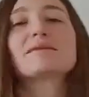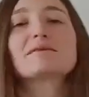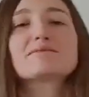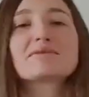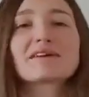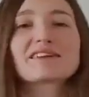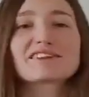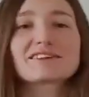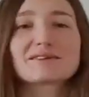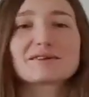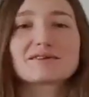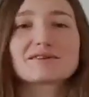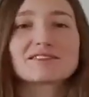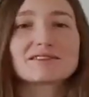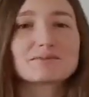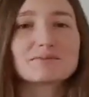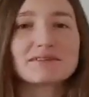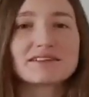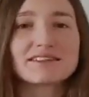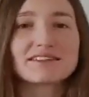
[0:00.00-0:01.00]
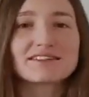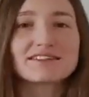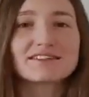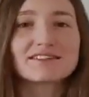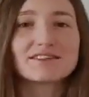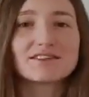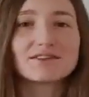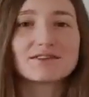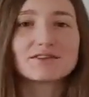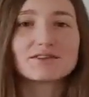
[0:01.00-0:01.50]
My practical tip is
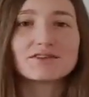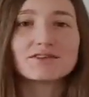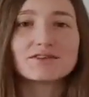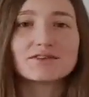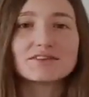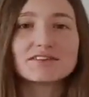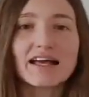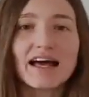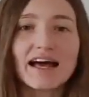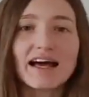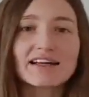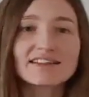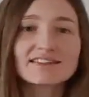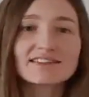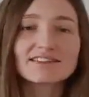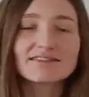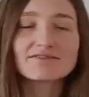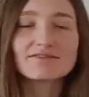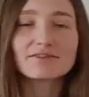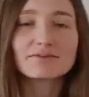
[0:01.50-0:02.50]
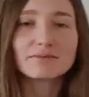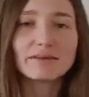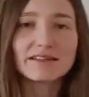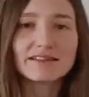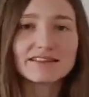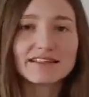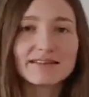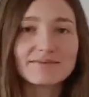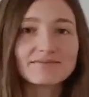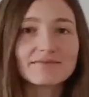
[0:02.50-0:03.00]
to use asking for
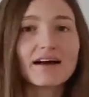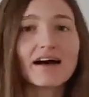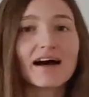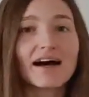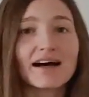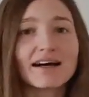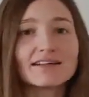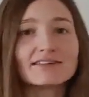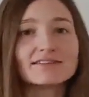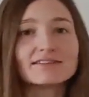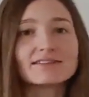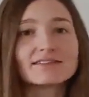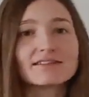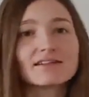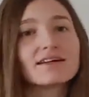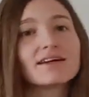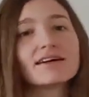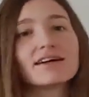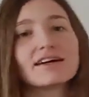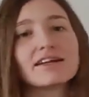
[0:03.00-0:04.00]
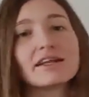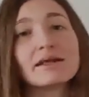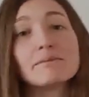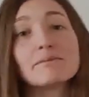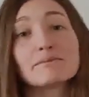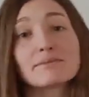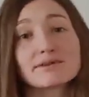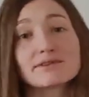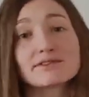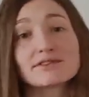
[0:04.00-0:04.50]
beta as an
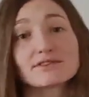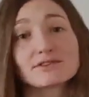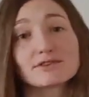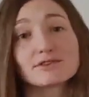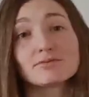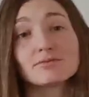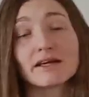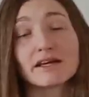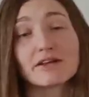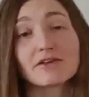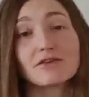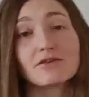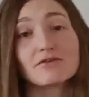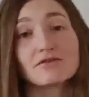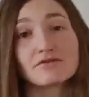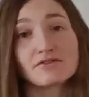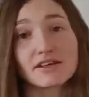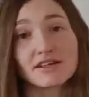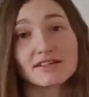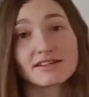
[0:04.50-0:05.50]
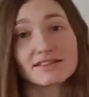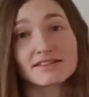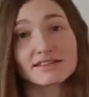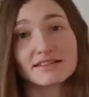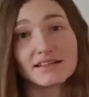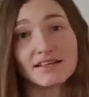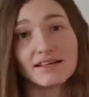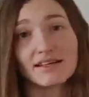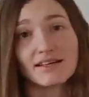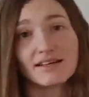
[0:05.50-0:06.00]
input to make new
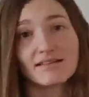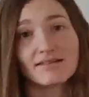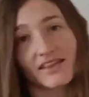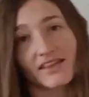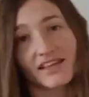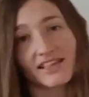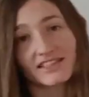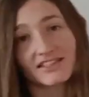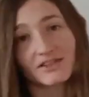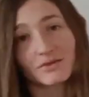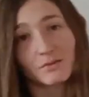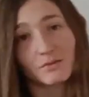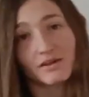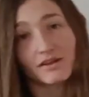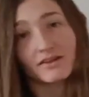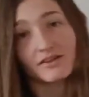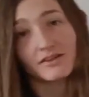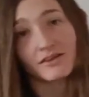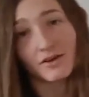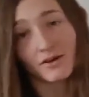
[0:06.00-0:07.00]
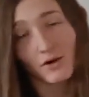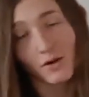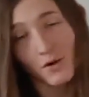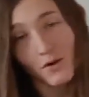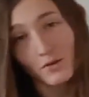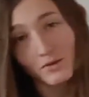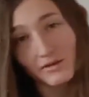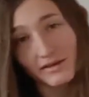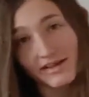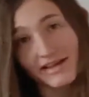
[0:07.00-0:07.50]
friends. This will not
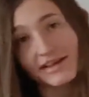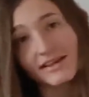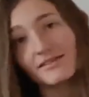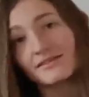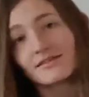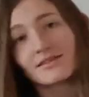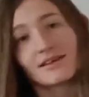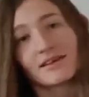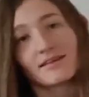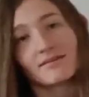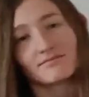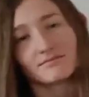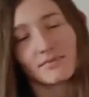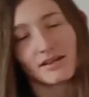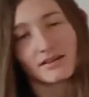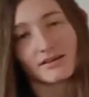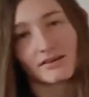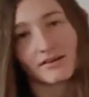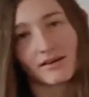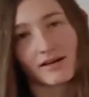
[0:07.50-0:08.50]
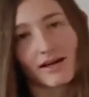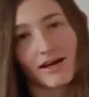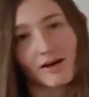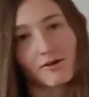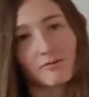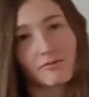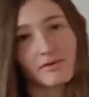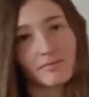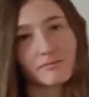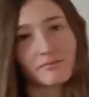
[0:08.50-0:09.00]
only
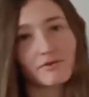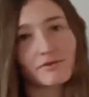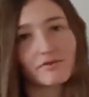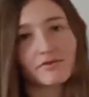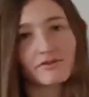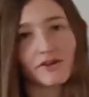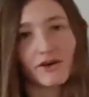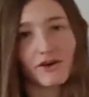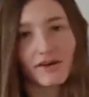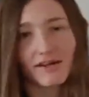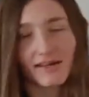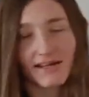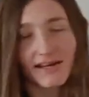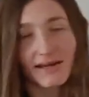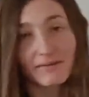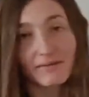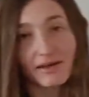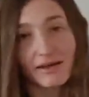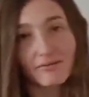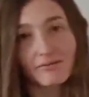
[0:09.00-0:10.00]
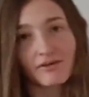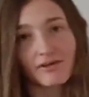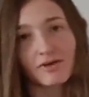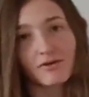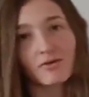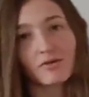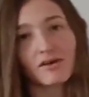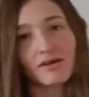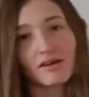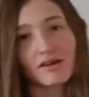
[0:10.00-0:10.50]
help improve your climbing, but
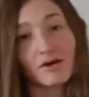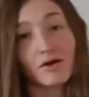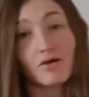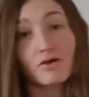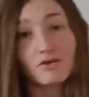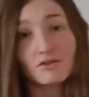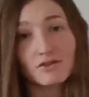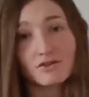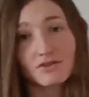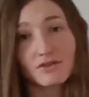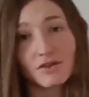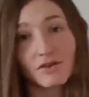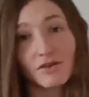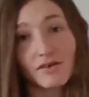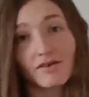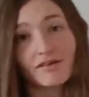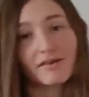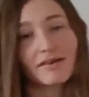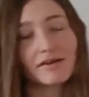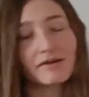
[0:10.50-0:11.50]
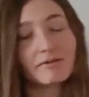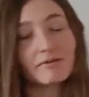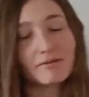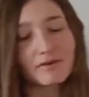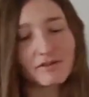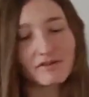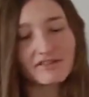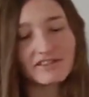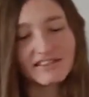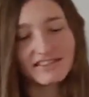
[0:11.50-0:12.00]
it will also
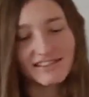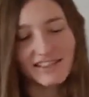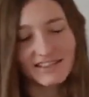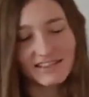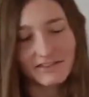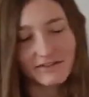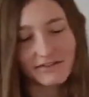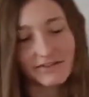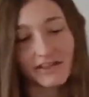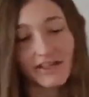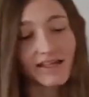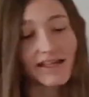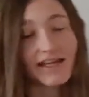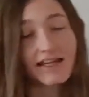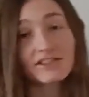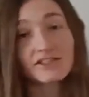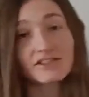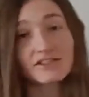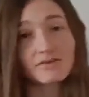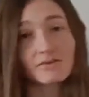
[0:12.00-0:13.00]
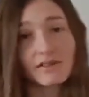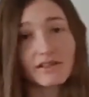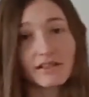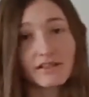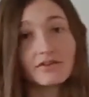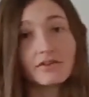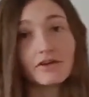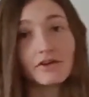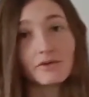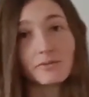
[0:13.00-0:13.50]
improve the sense of connection
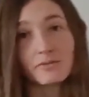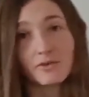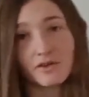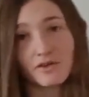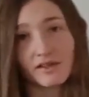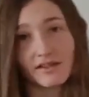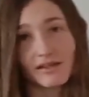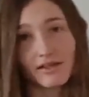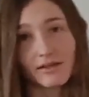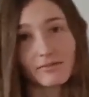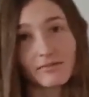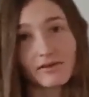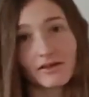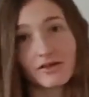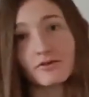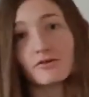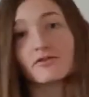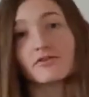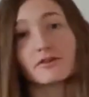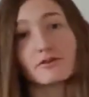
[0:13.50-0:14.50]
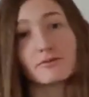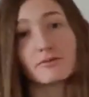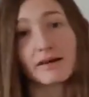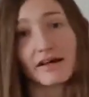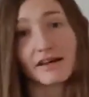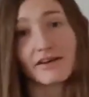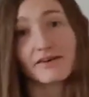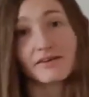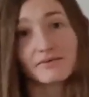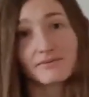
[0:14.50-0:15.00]
within the community and make you feel
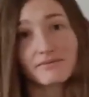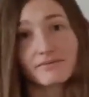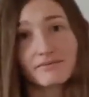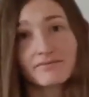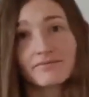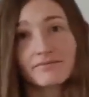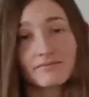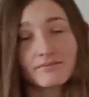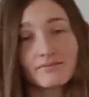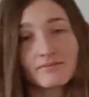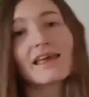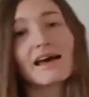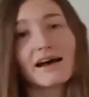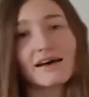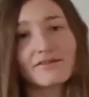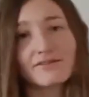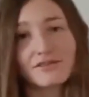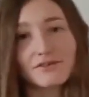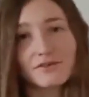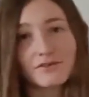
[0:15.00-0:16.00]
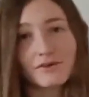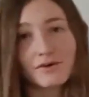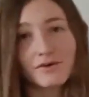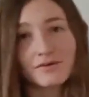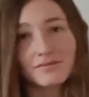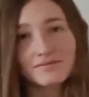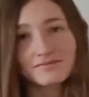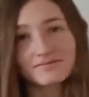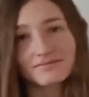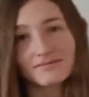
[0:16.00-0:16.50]
better. After
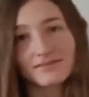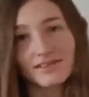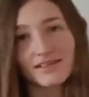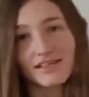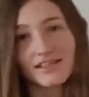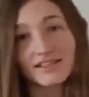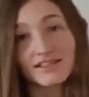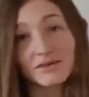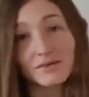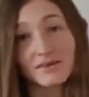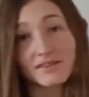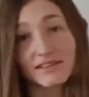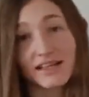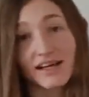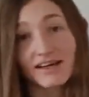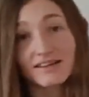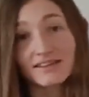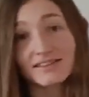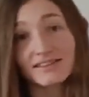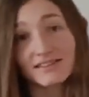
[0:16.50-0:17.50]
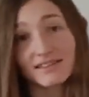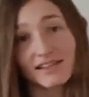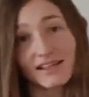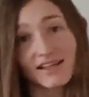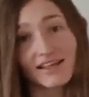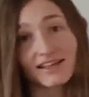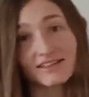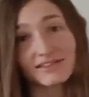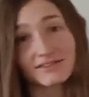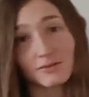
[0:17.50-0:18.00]
all, it's always us
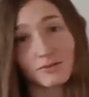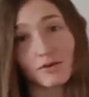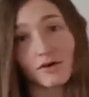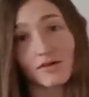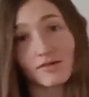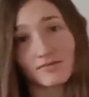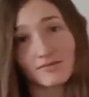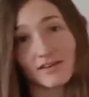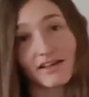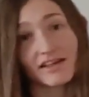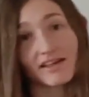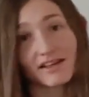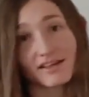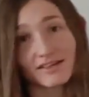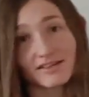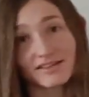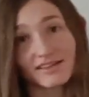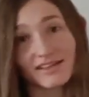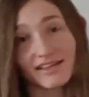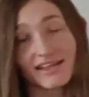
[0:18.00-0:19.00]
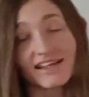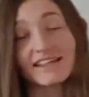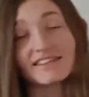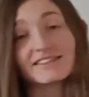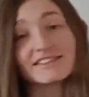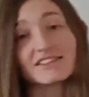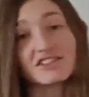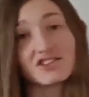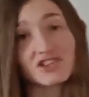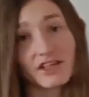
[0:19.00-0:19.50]
against the wall and not
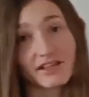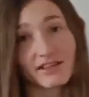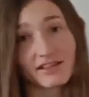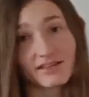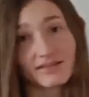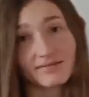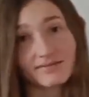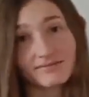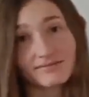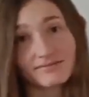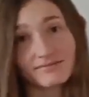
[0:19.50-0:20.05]
against each other.